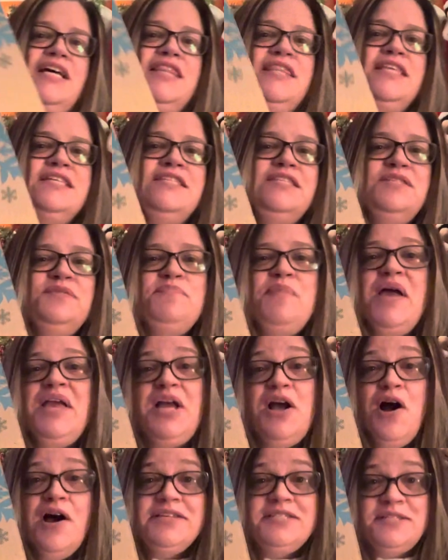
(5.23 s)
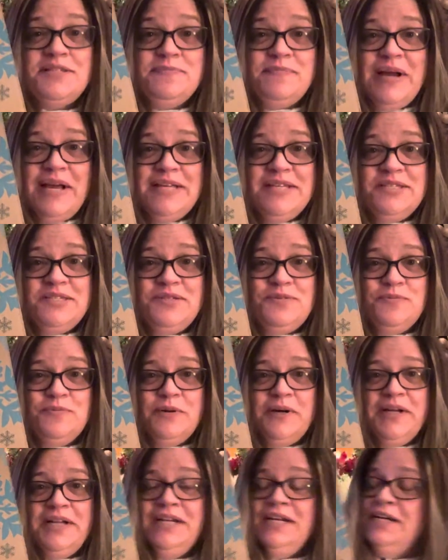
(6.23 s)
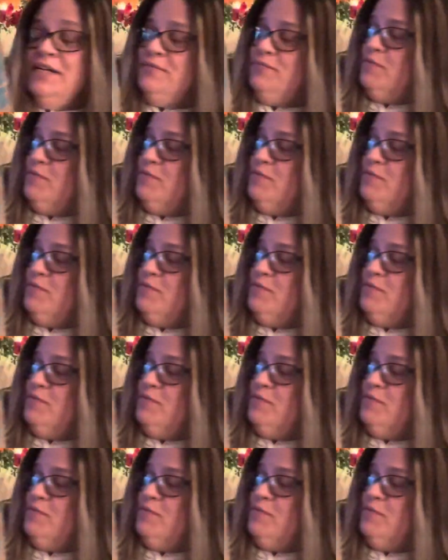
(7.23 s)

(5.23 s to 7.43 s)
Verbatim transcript: This is my customized one.